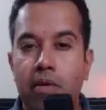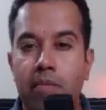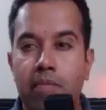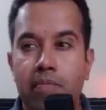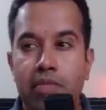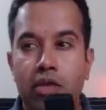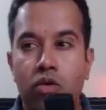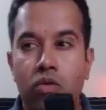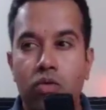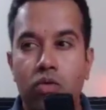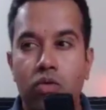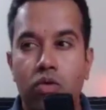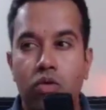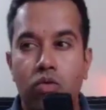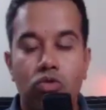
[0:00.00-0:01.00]
you
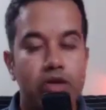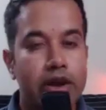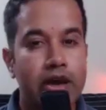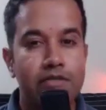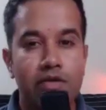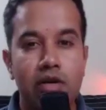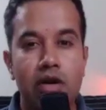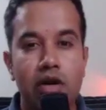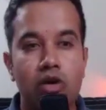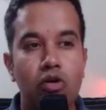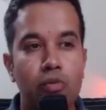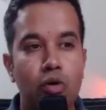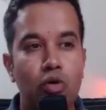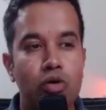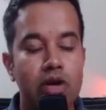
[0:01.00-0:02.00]
wouldn't have heard
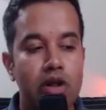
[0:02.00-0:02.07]
about